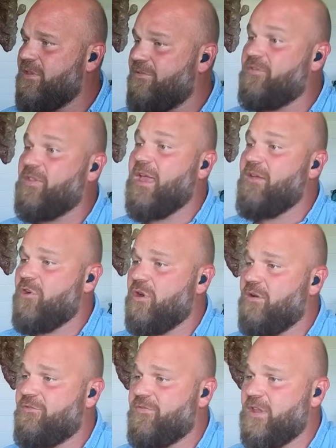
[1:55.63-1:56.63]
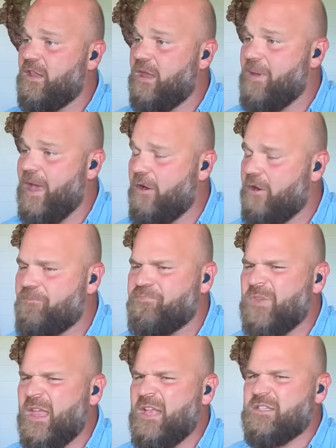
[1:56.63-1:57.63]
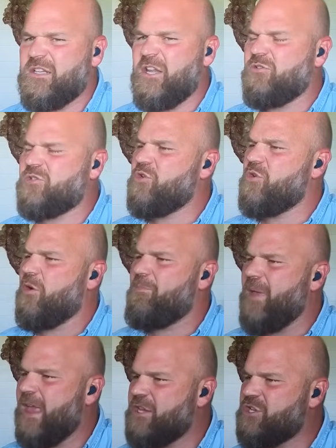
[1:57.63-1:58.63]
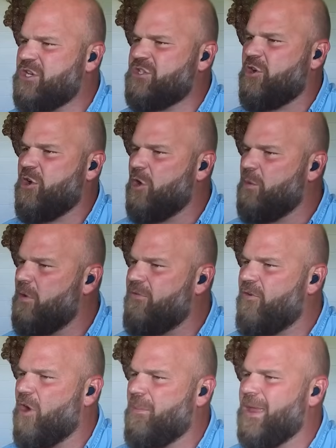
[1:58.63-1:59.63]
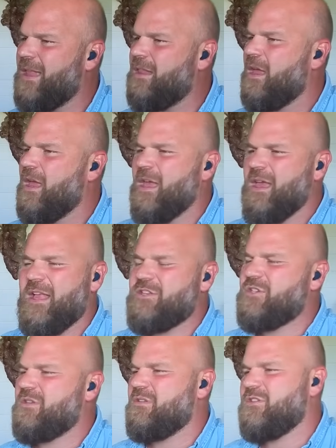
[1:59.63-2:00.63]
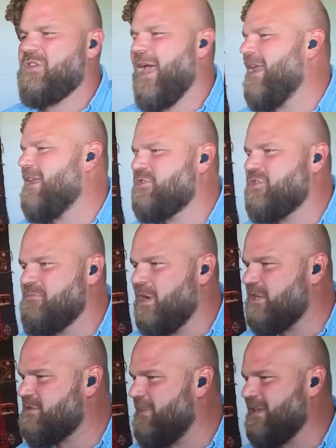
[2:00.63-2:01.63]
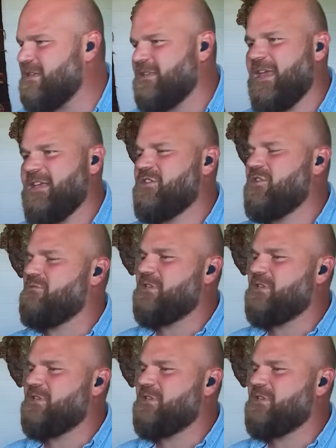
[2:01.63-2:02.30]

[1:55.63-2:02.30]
flavor of filet powder. It's a little too herbaceous or herbal for me. It's adding too much makes it taste too